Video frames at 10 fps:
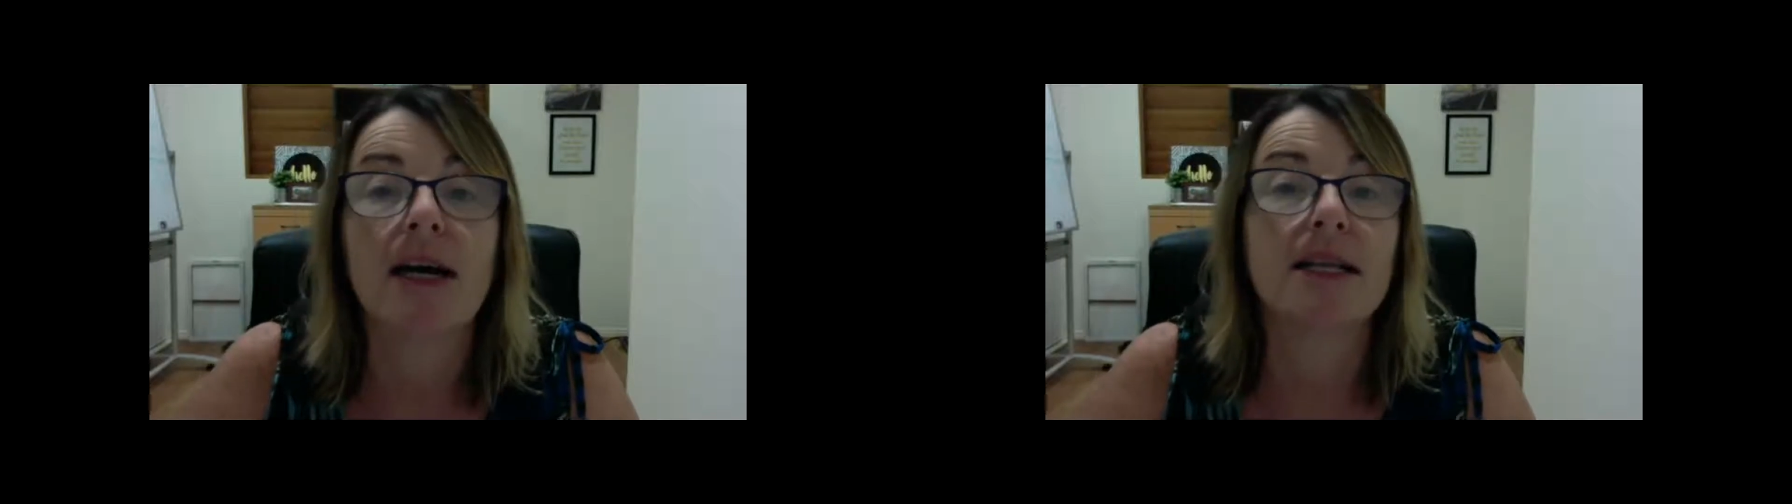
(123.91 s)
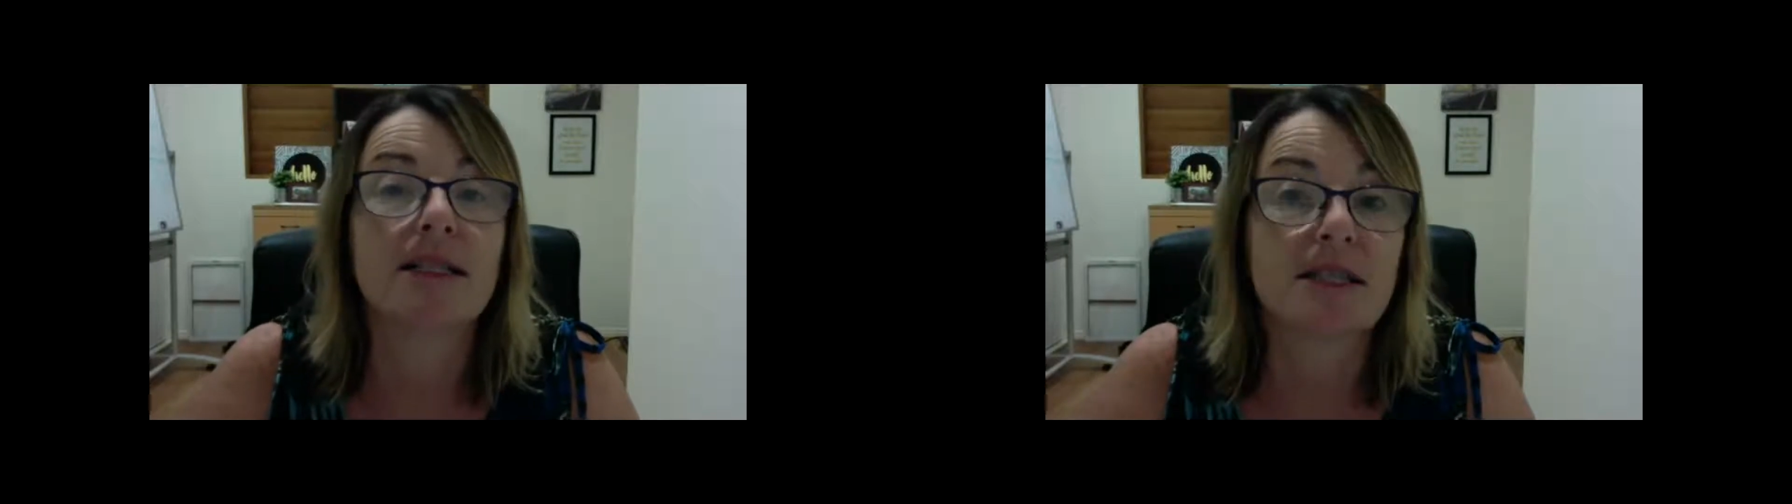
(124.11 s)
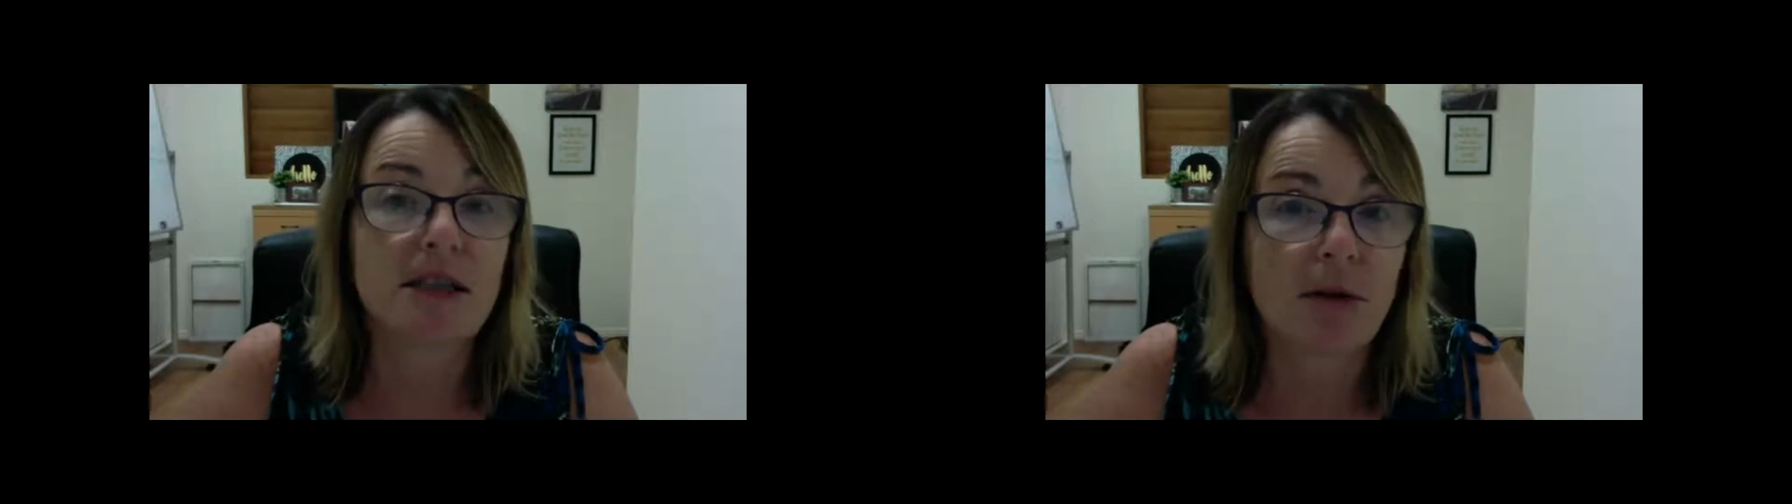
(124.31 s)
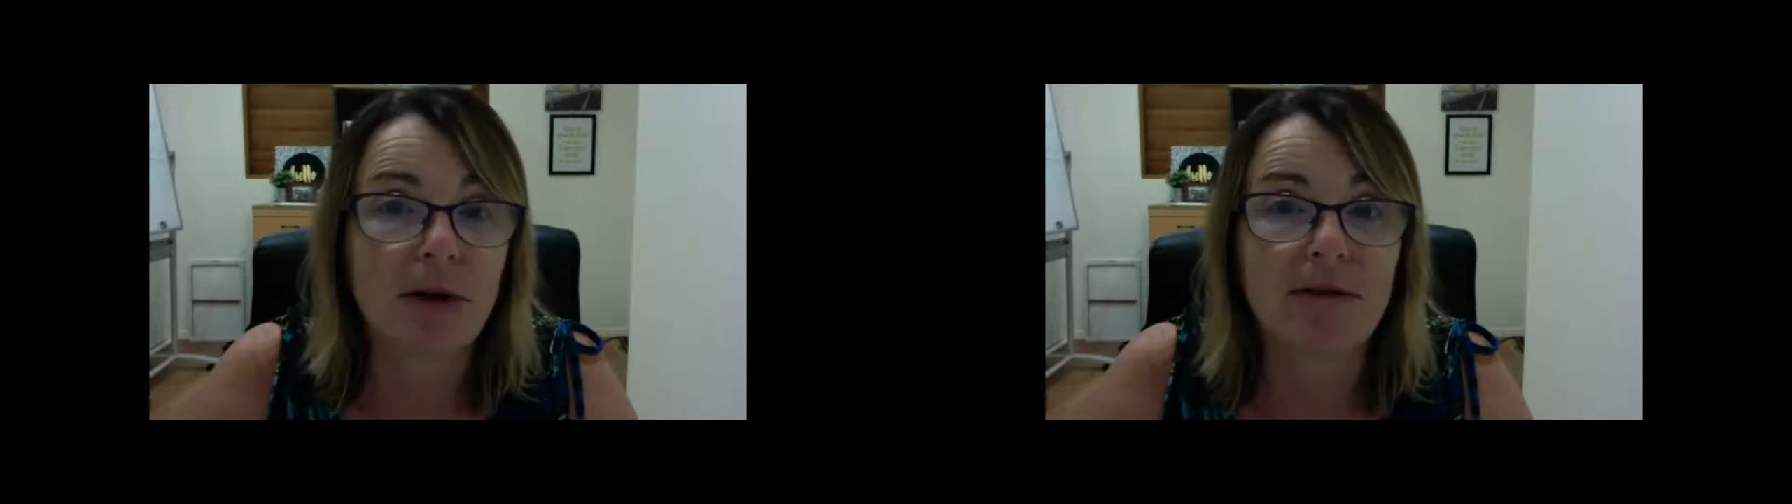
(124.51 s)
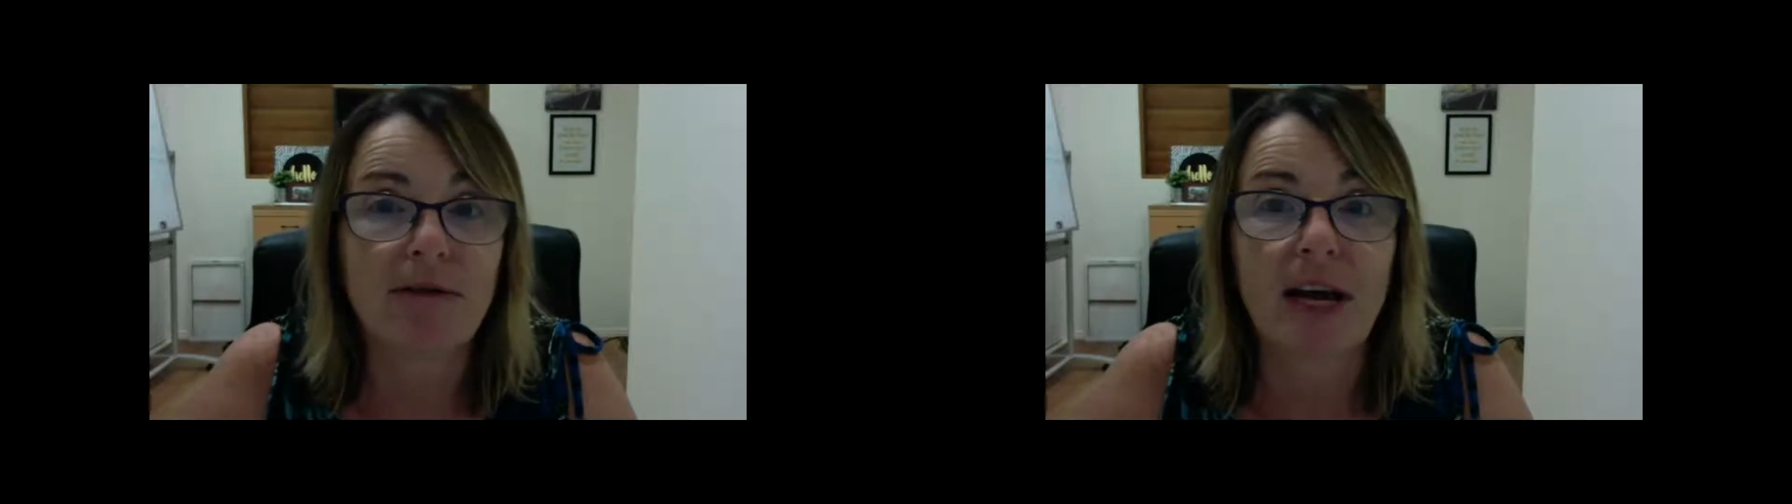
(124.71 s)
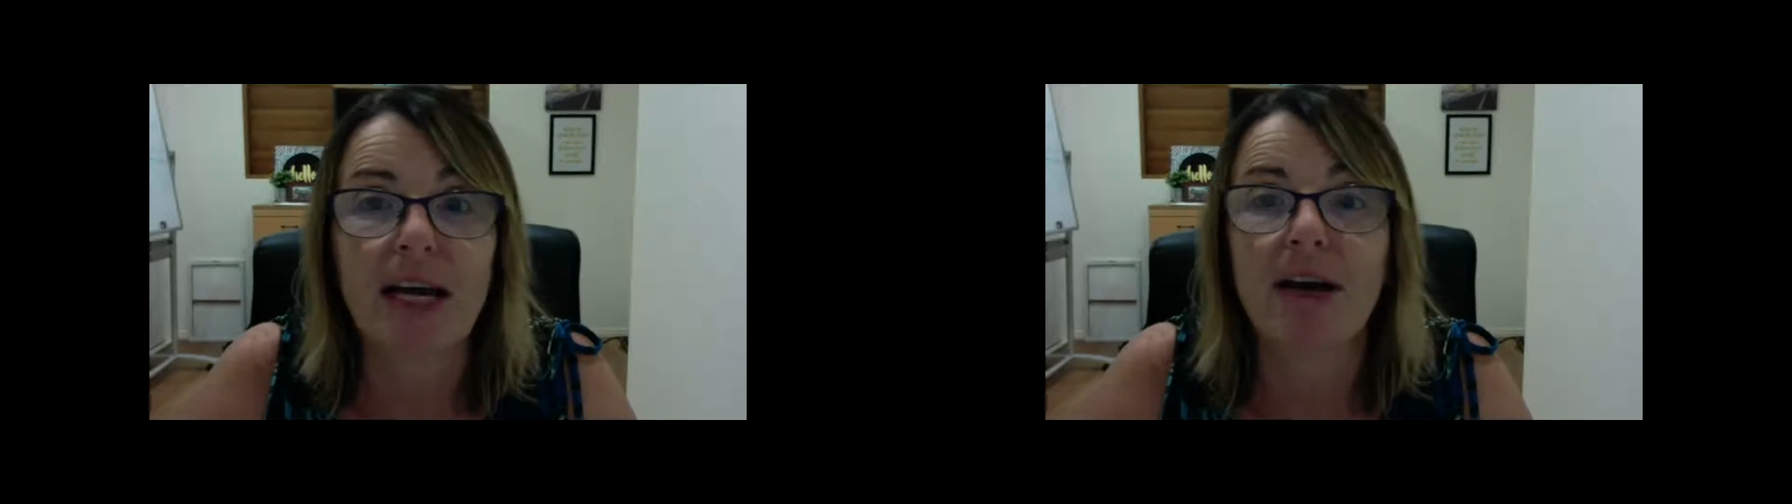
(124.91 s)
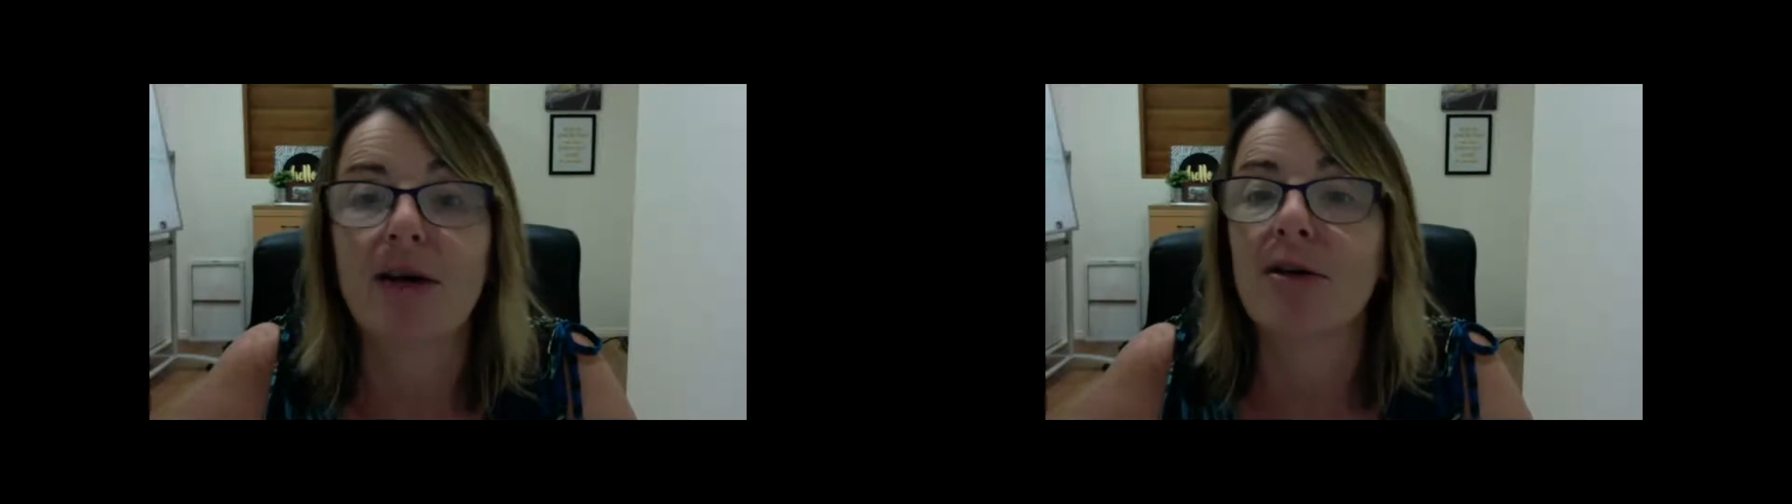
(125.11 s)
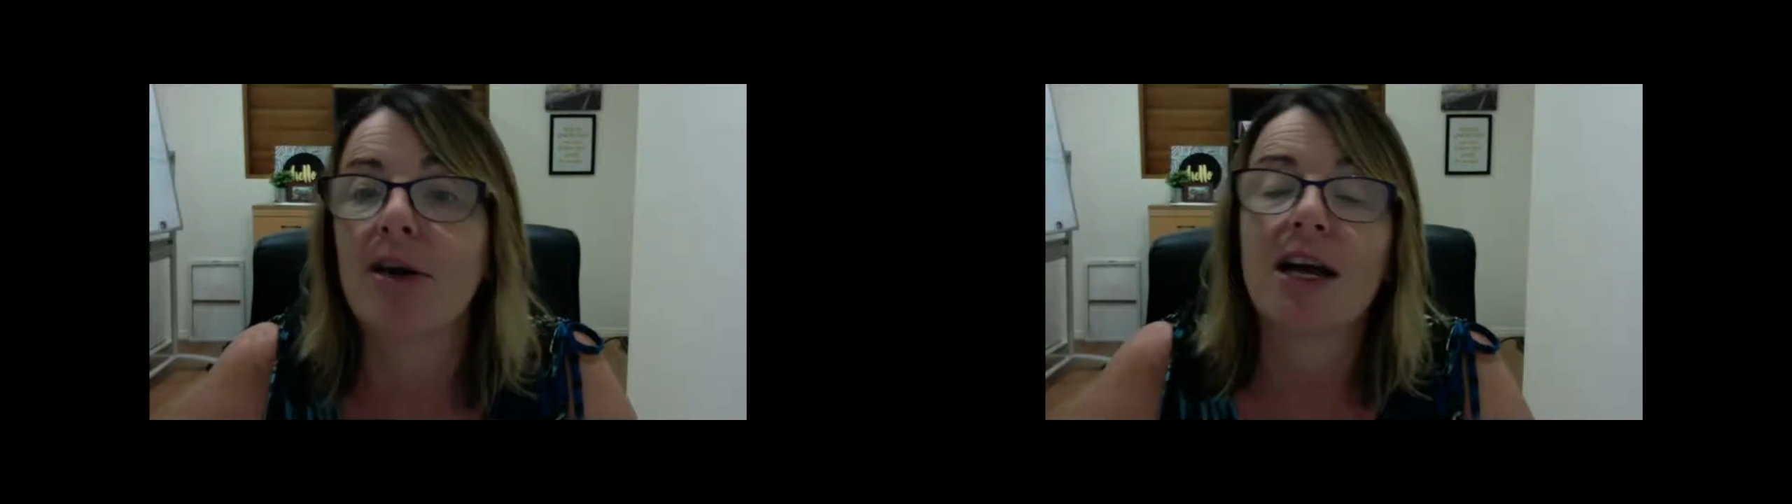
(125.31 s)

It's so unfair.